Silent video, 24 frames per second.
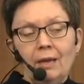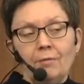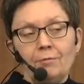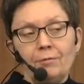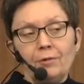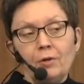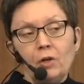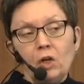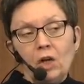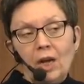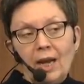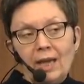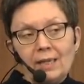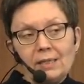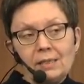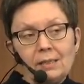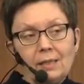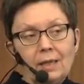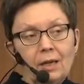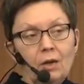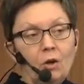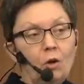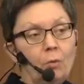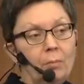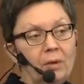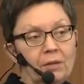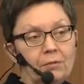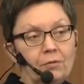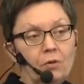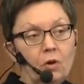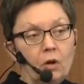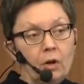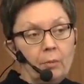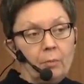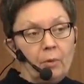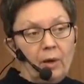Föreläsningen kommer att
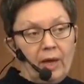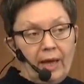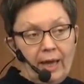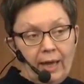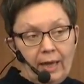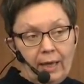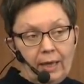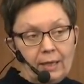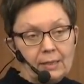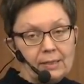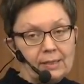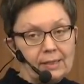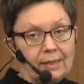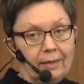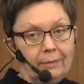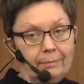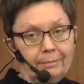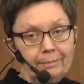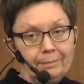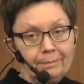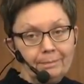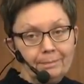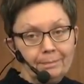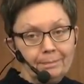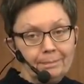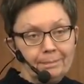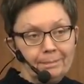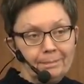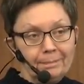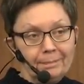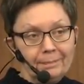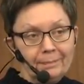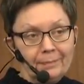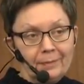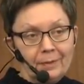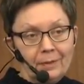vara på engelska.
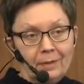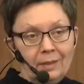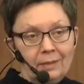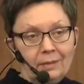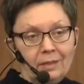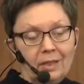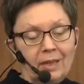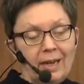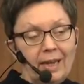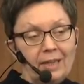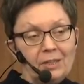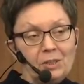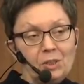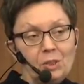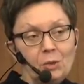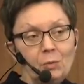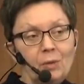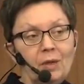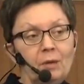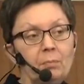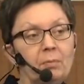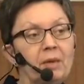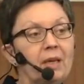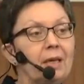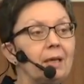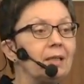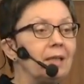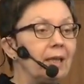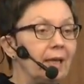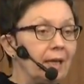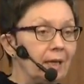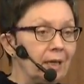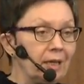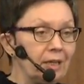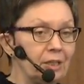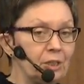The lecture will be in
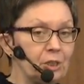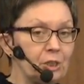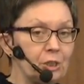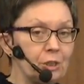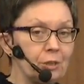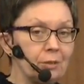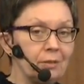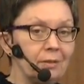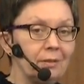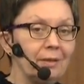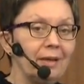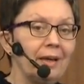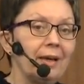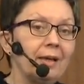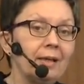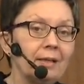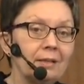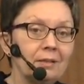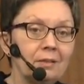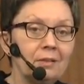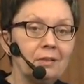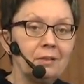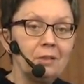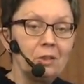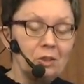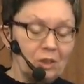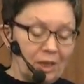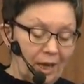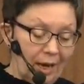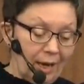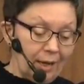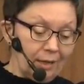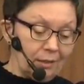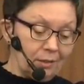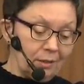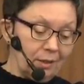English and the
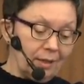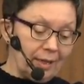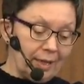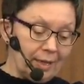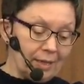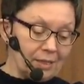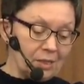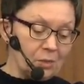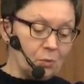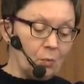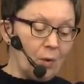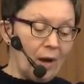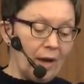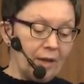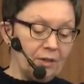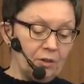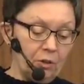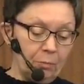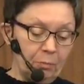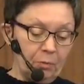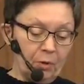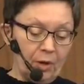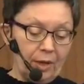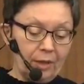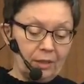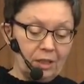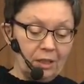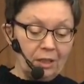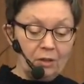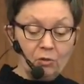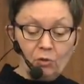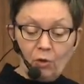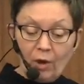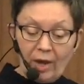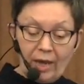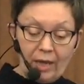title is Wide
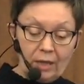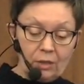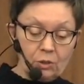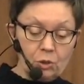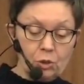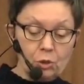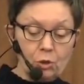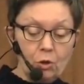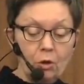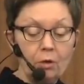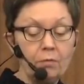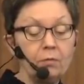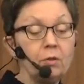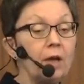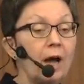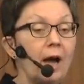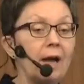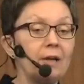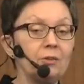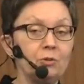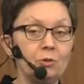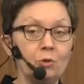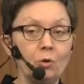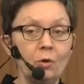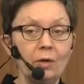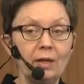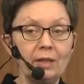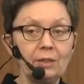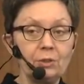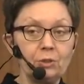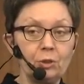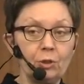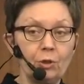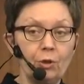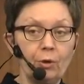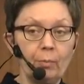Operating Range of
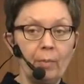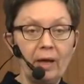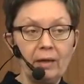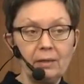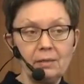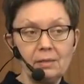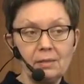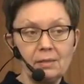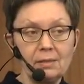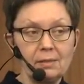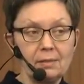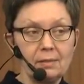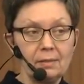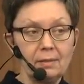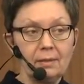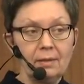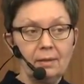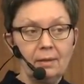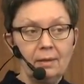Hydraulic Turbines.